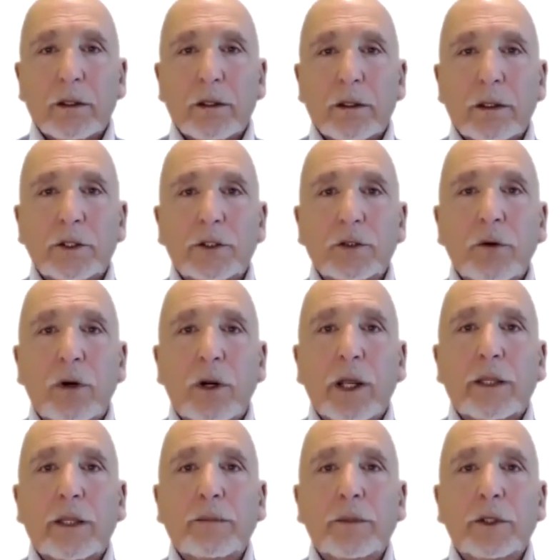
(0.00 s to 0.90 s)
That's
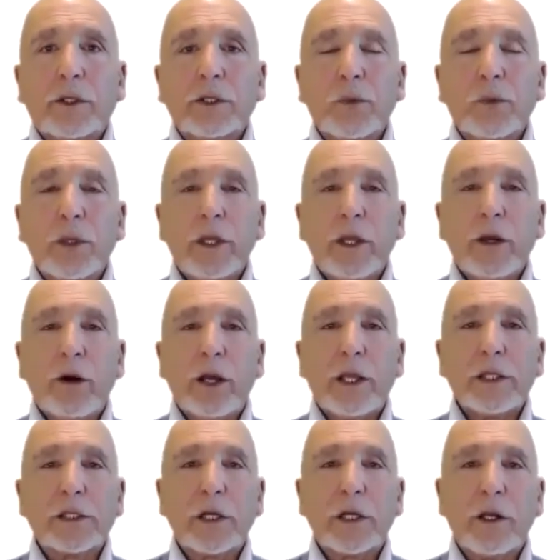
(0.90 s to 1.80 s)
right, because with the
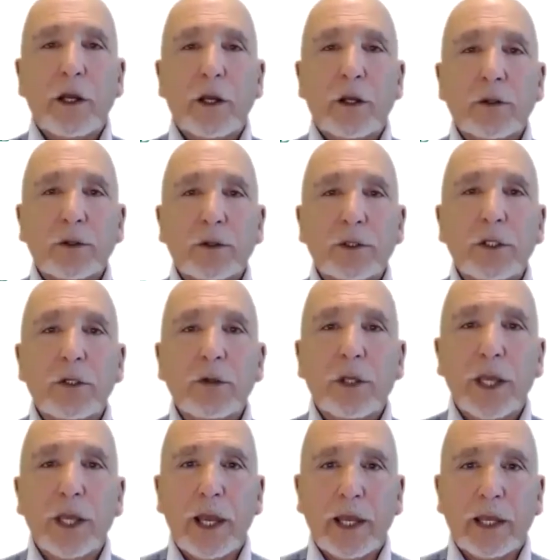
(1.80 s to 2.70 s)
eyes closed,
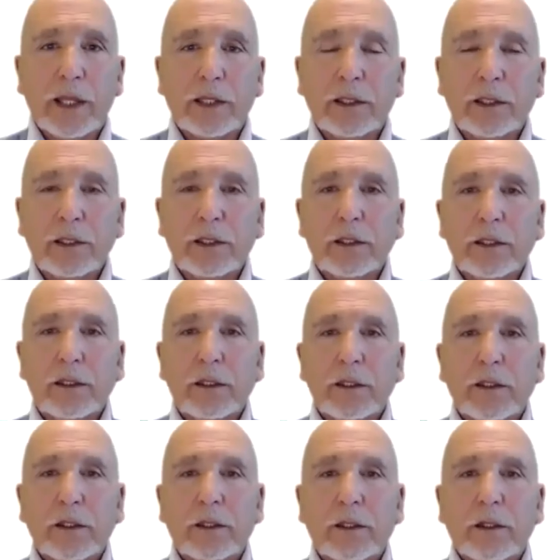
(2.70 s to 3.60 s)
you can
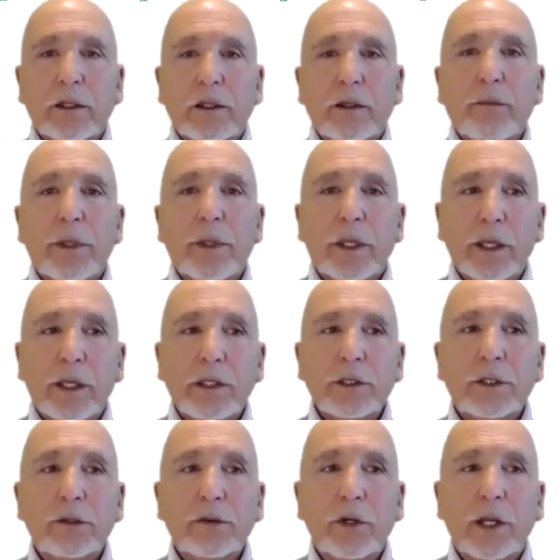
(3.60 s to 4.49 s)
begin
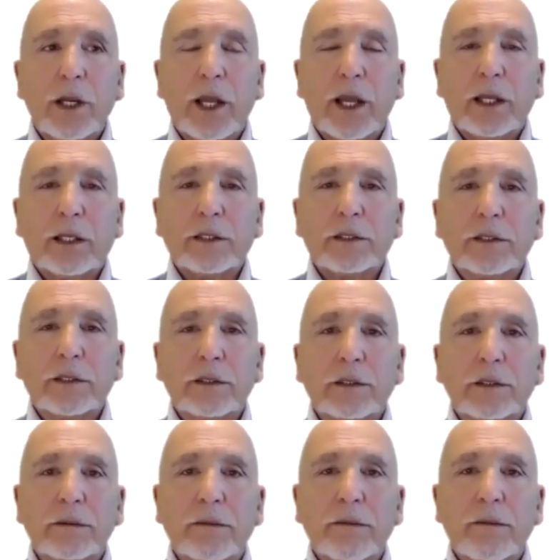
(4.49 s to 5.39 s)
to
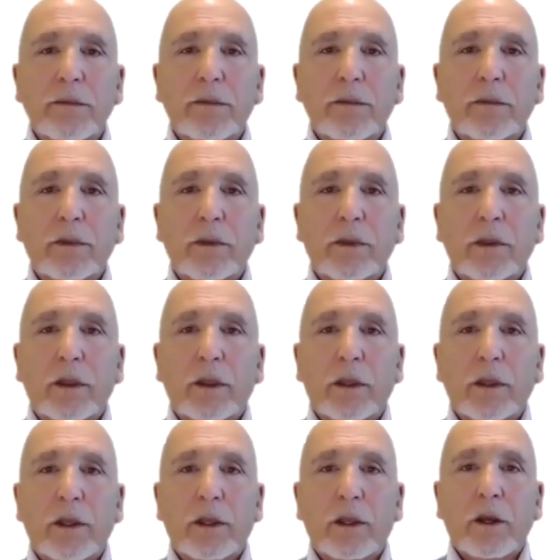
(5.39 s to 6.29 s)
relax.
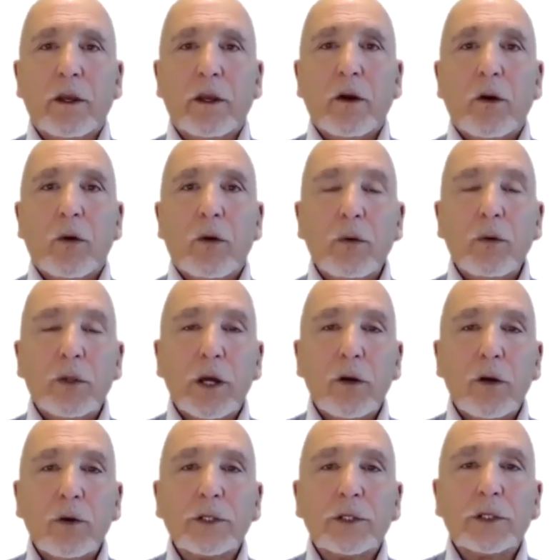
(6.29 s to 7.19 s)

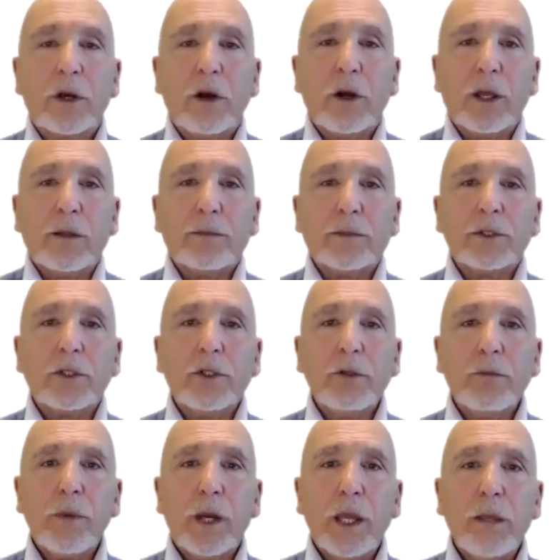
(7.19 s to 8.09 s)
Although at times
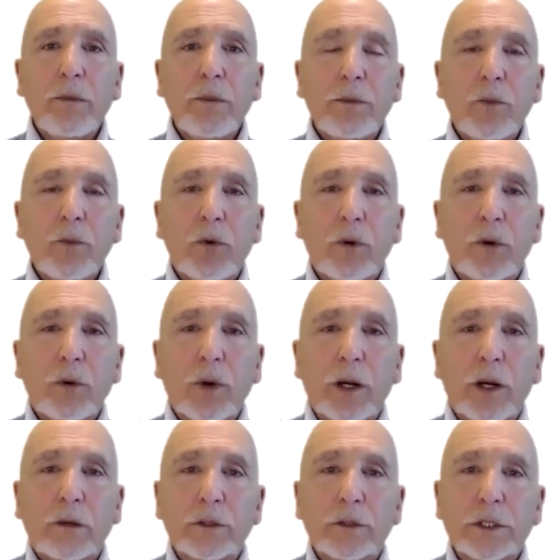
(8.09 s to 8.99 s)
you may be more
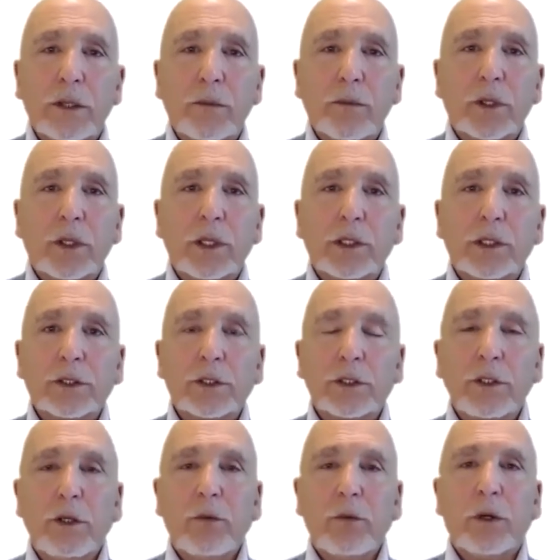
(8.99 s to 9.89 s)
aware of some things
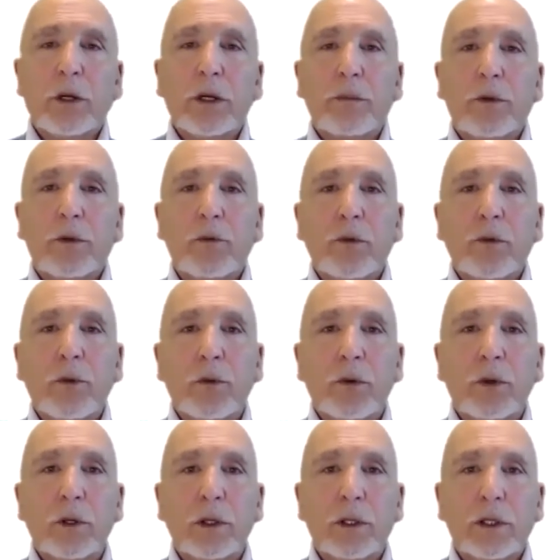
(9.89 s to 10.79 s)
than you were
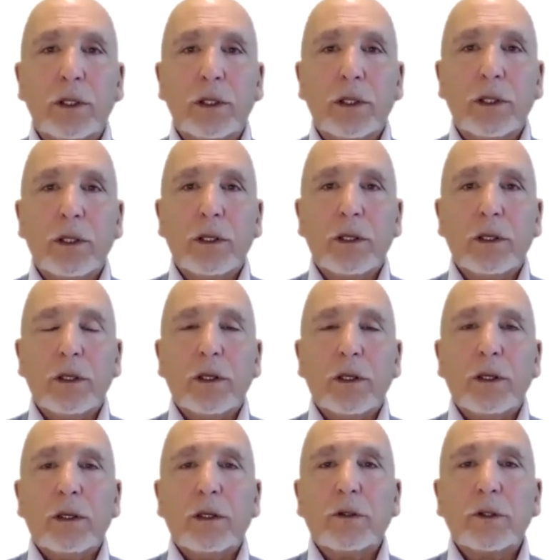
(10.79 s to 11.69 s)
before.
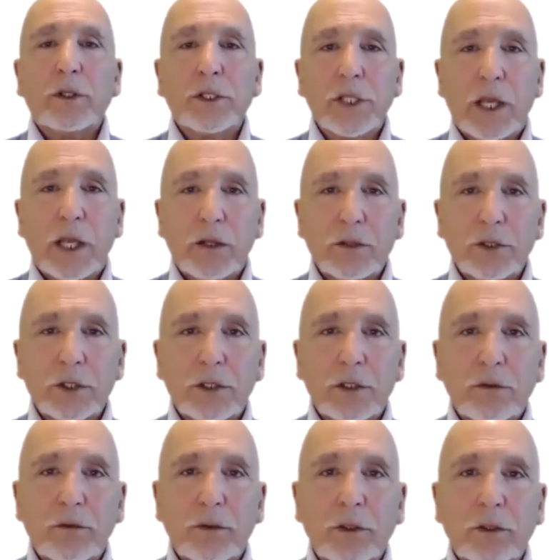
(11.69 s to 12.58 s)
The sounds
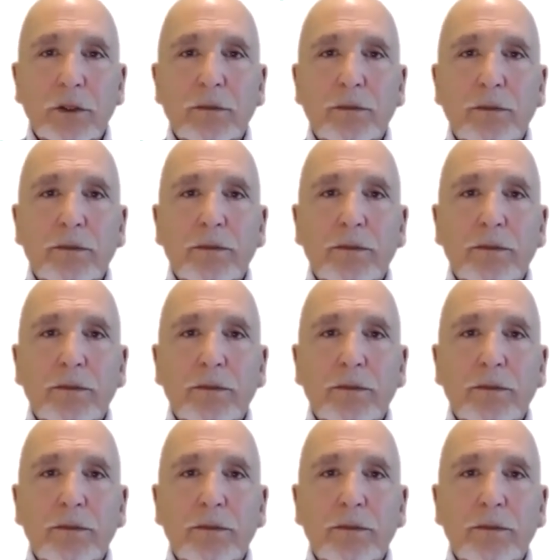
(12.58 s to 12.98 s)
in the room.